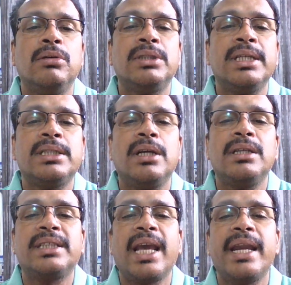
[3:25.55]
ocean
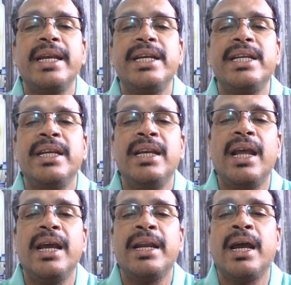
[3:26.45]
salts carried
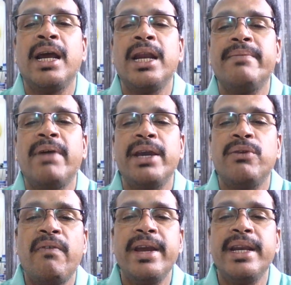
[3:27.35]
inland and by
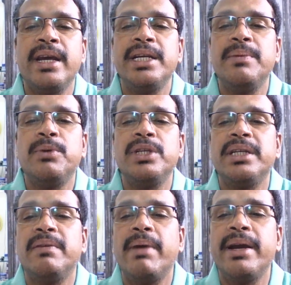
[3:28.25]
wind are
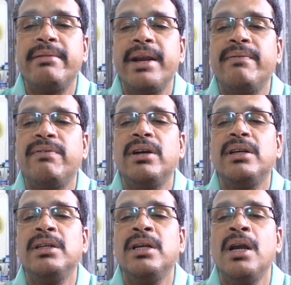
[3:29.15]
deposited by rainfall